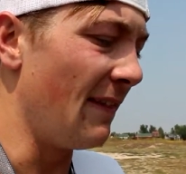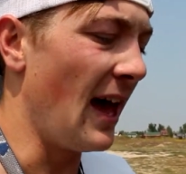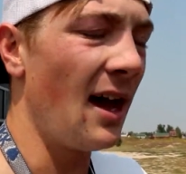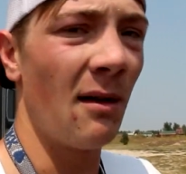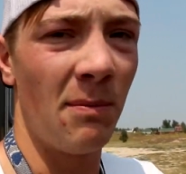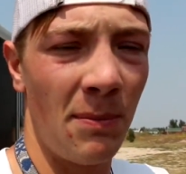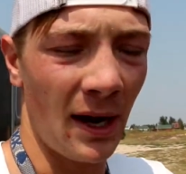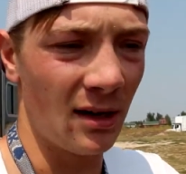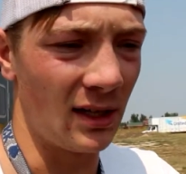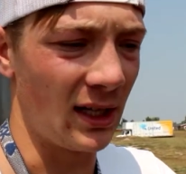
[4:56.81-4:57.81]
that
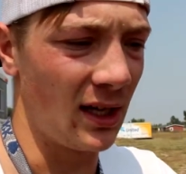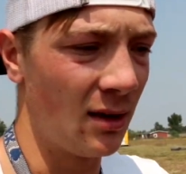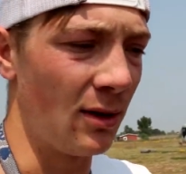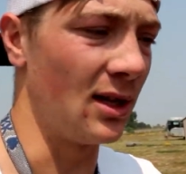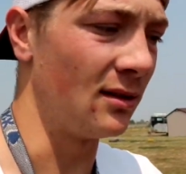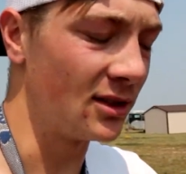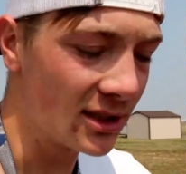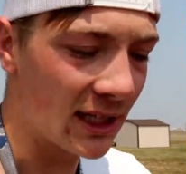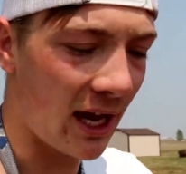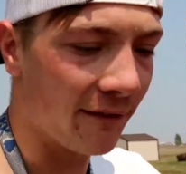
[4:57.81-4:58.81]
apparently, well,
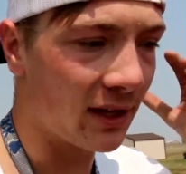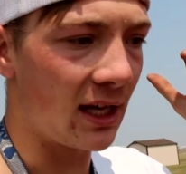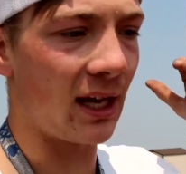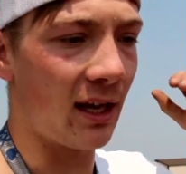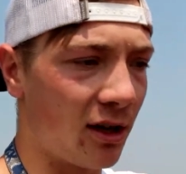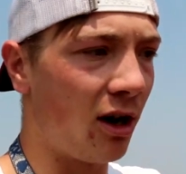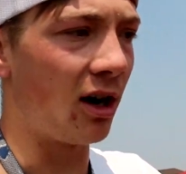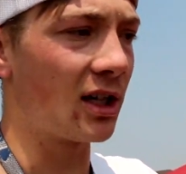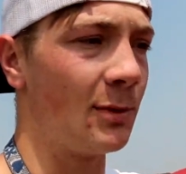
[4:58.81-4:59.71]
just like everything in a car,